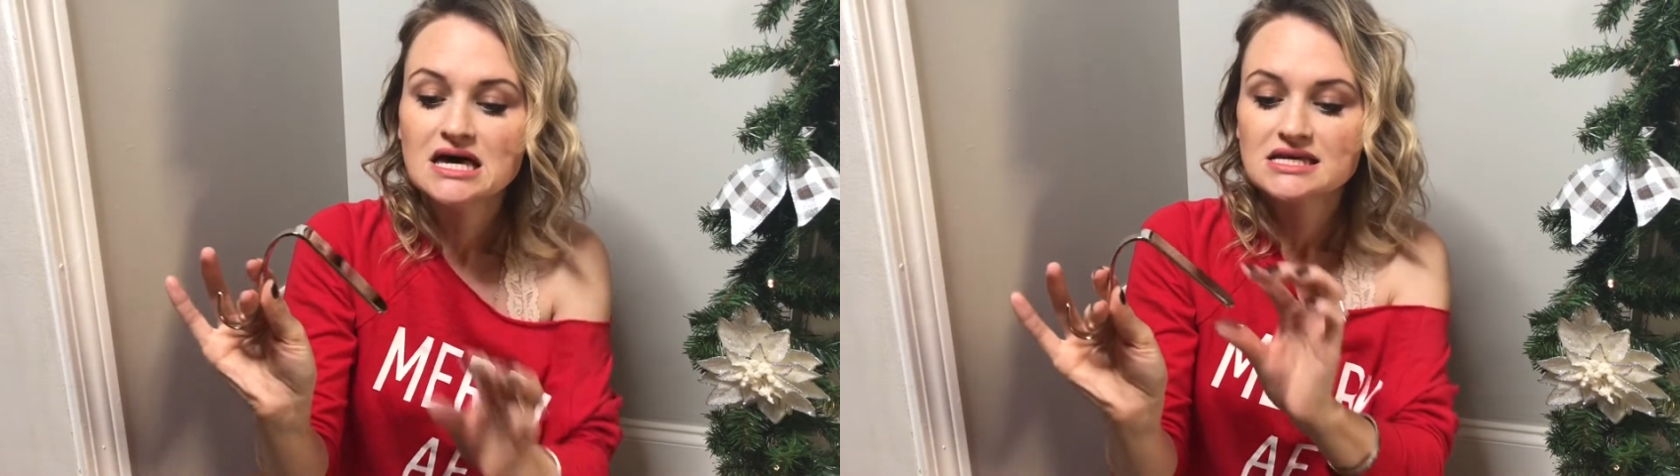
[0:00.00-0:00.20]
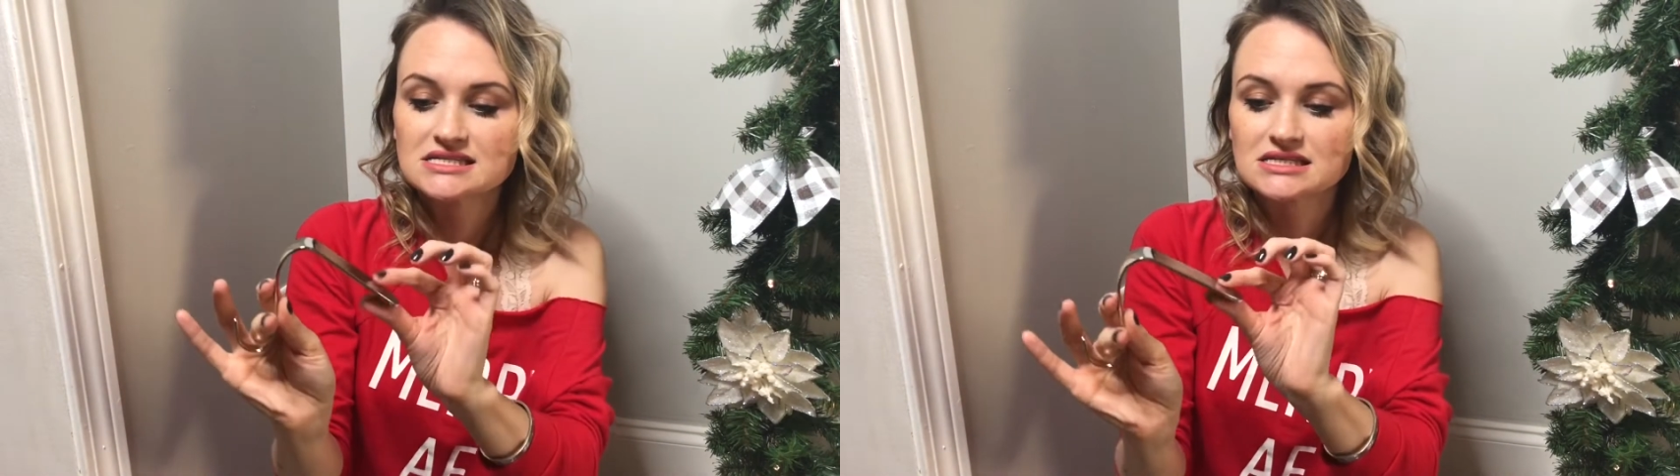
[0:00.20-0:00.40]

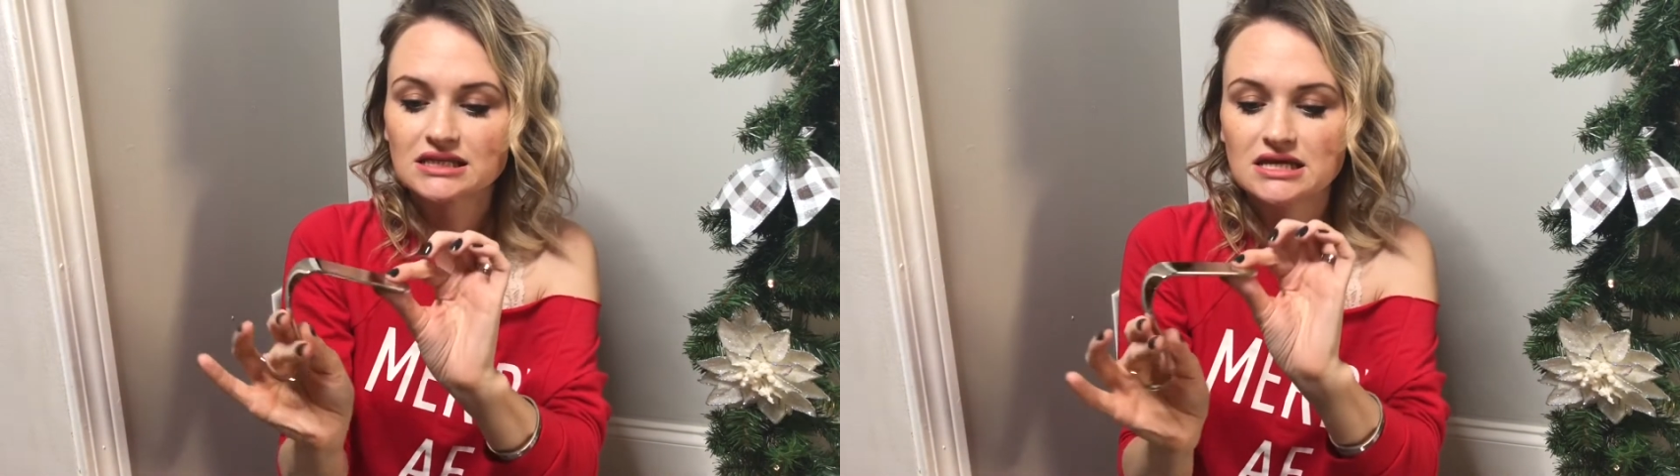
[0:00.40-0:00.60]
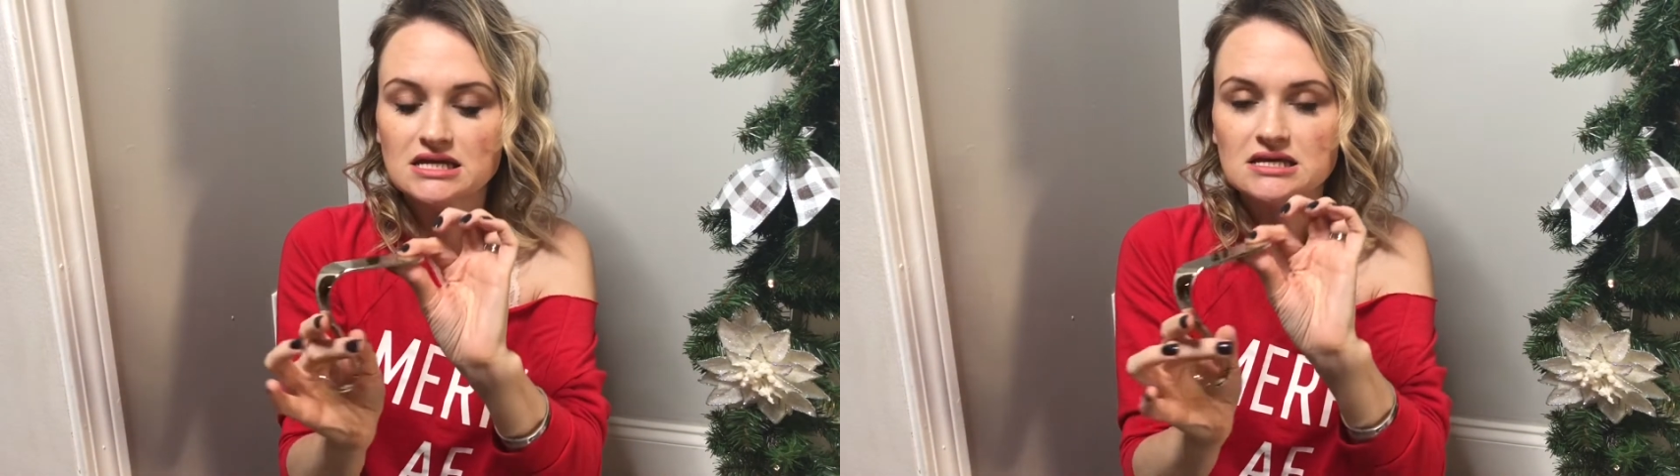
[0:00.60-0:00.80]

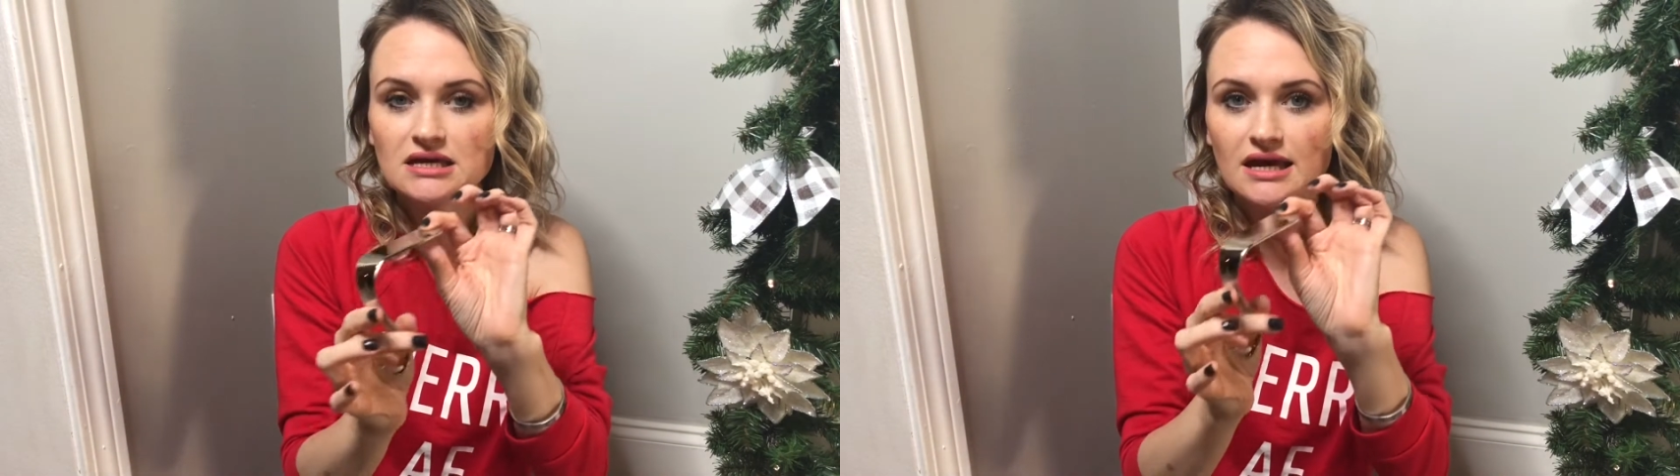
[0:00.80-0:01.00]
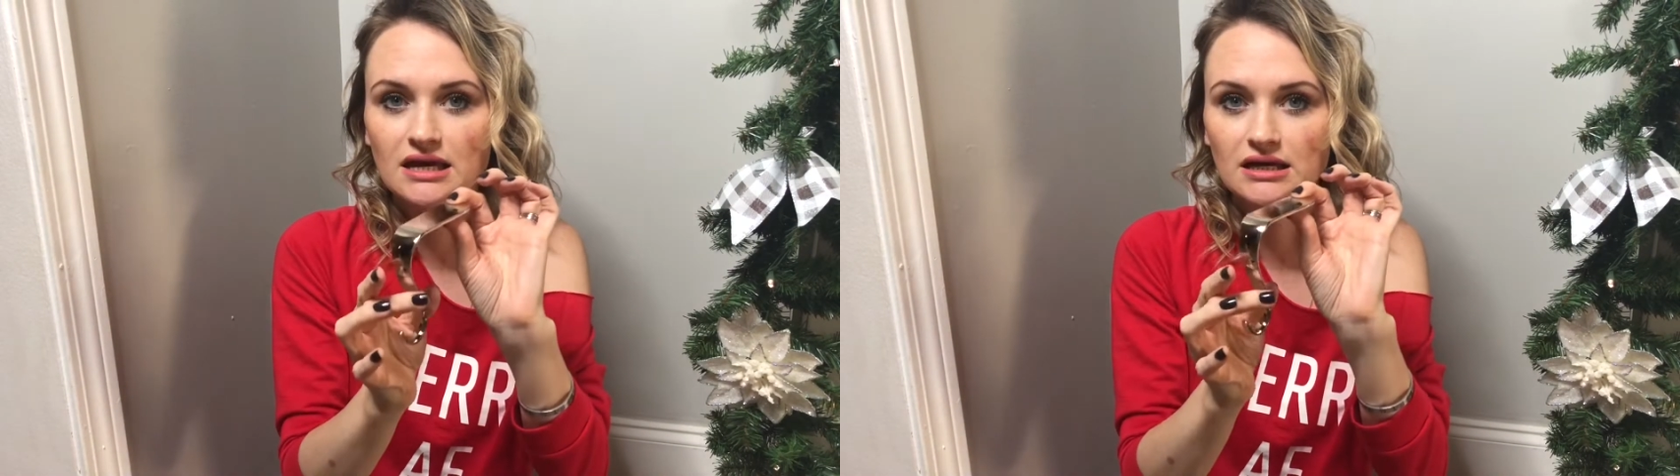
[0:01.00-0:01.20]
sleek,
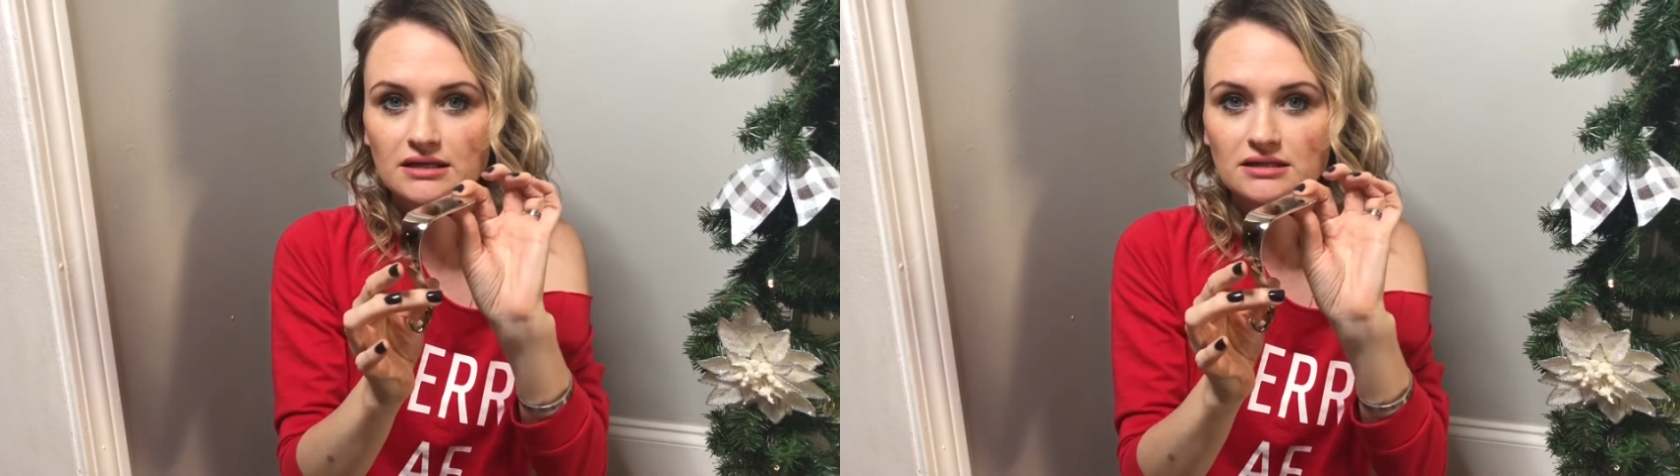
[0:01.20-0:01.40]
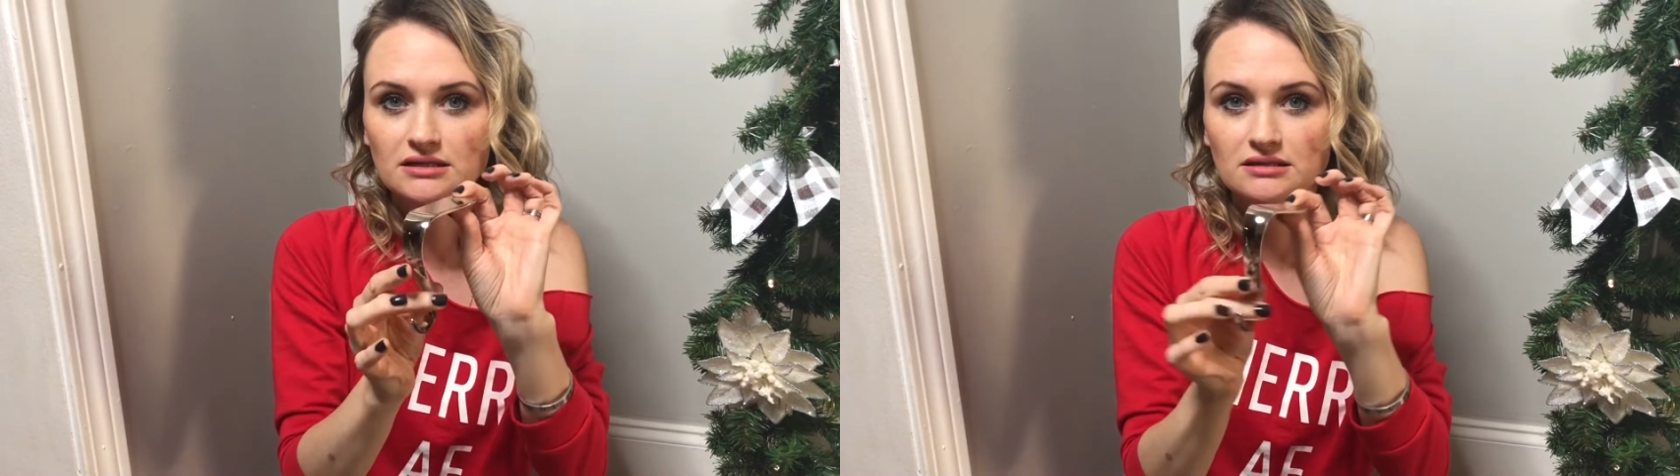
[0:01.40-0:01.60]

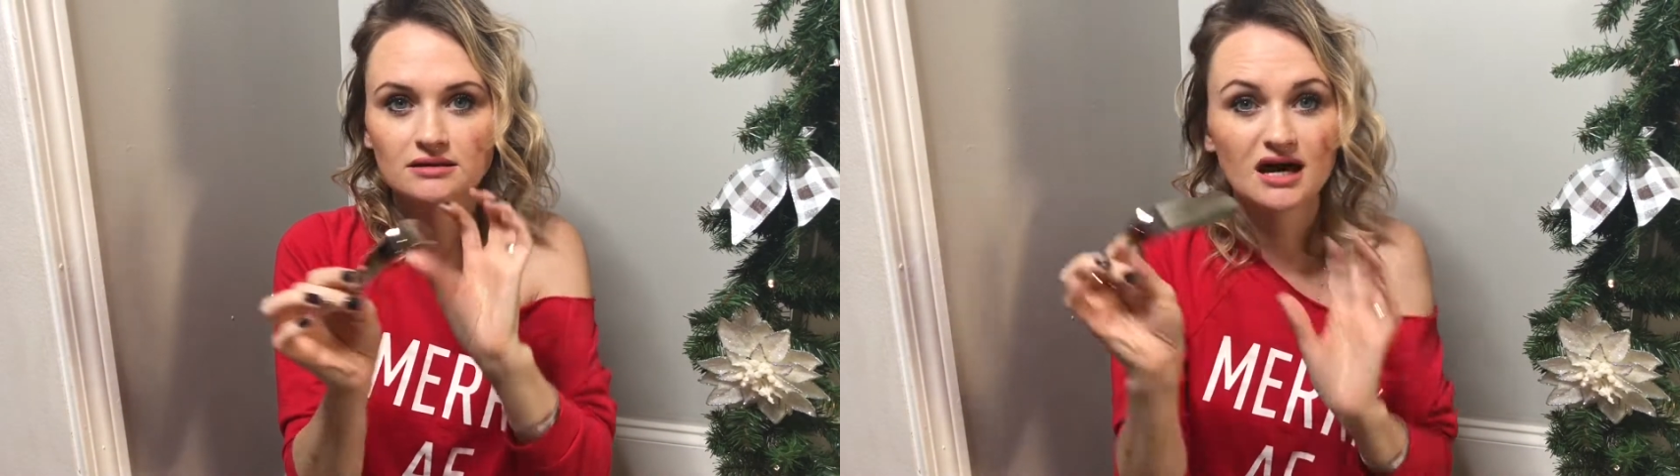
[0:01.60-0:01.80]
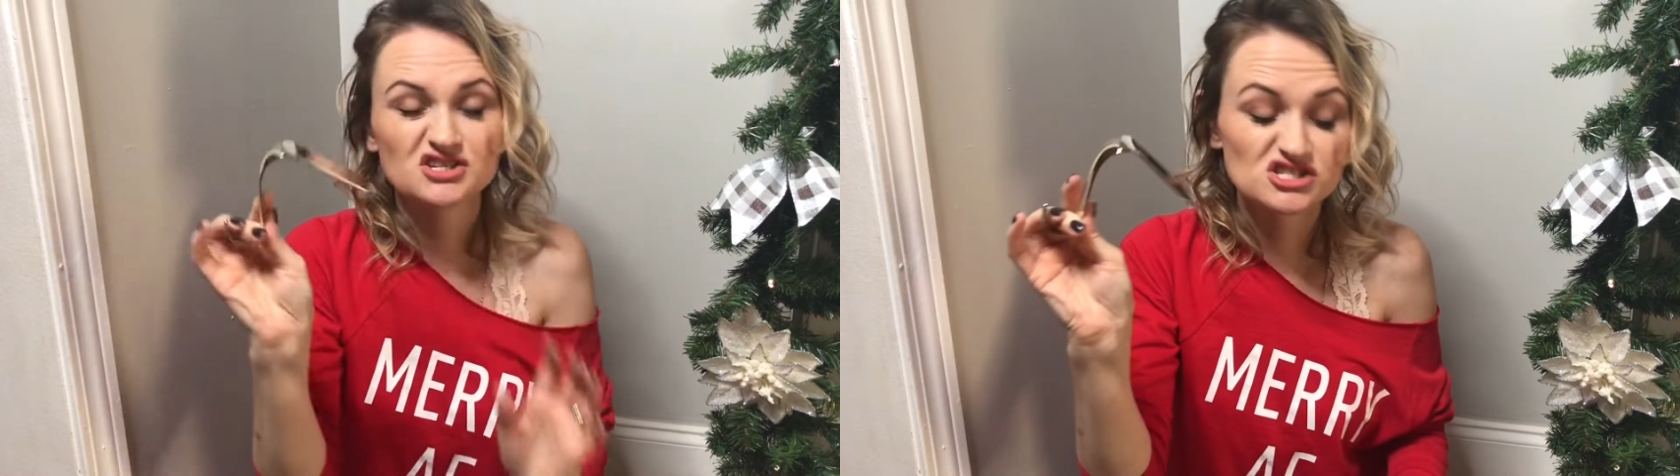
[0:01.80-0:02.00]
and
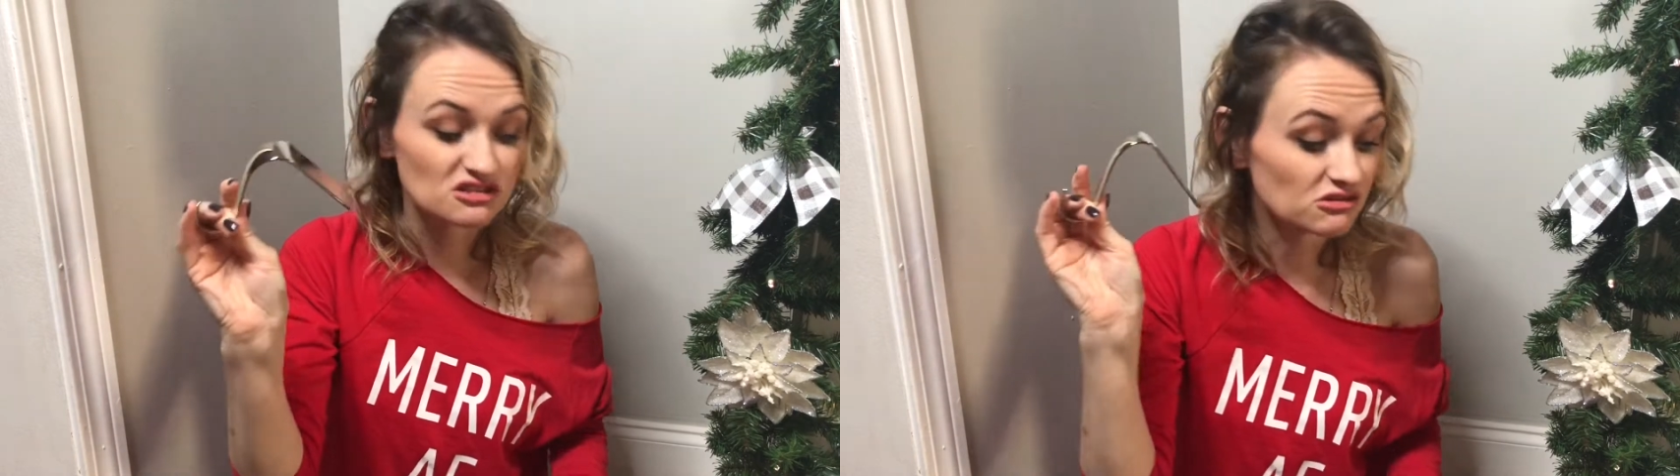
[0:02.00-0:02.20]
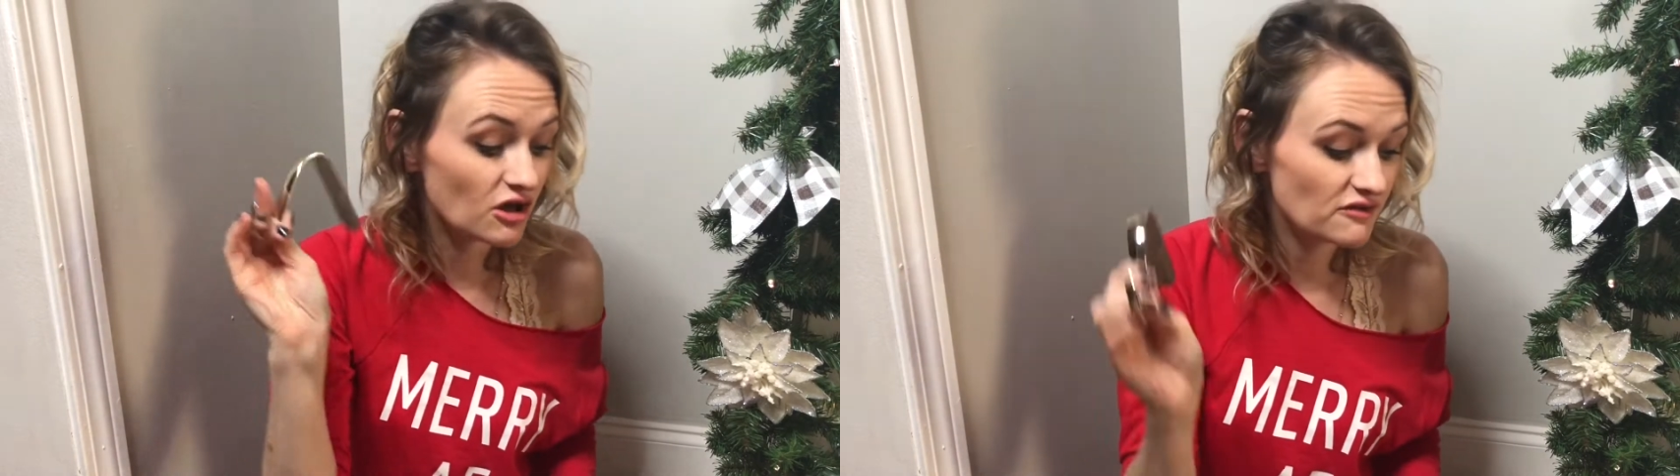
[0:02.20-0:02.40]
I just
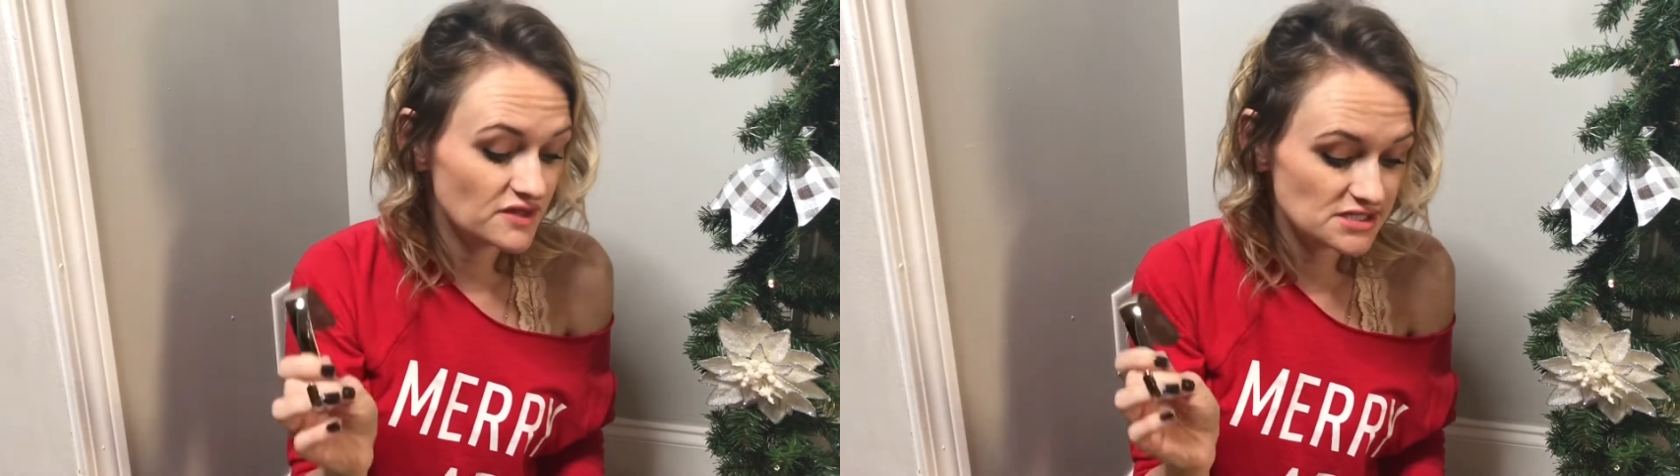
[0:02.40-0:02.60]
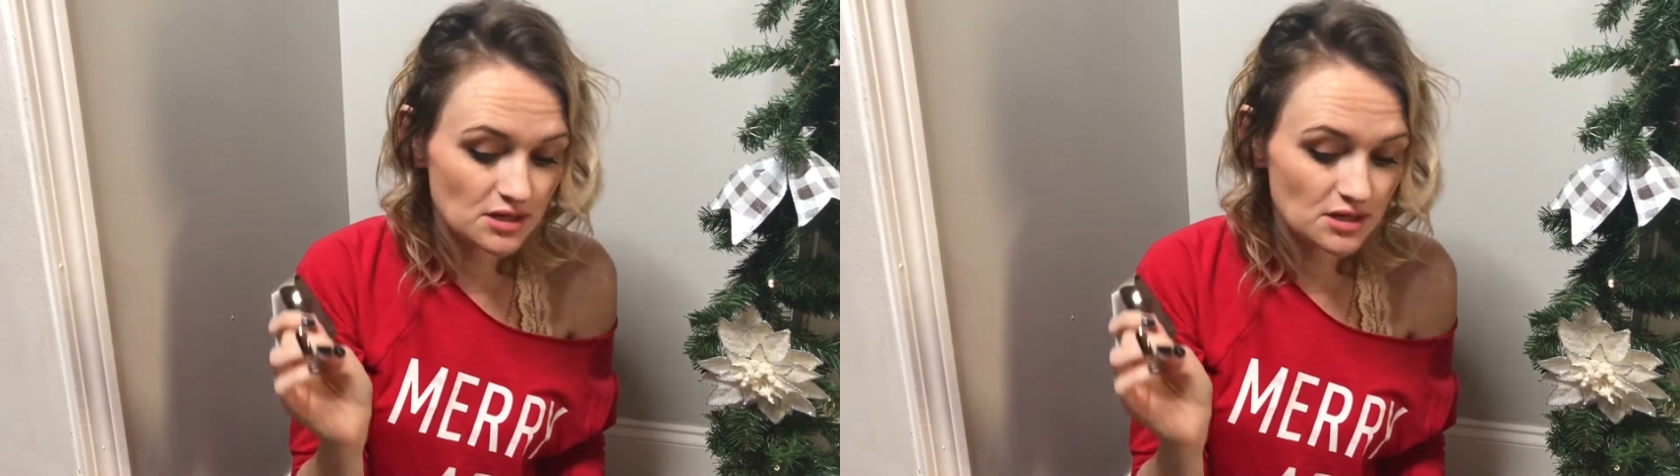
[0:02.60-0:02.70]
love these.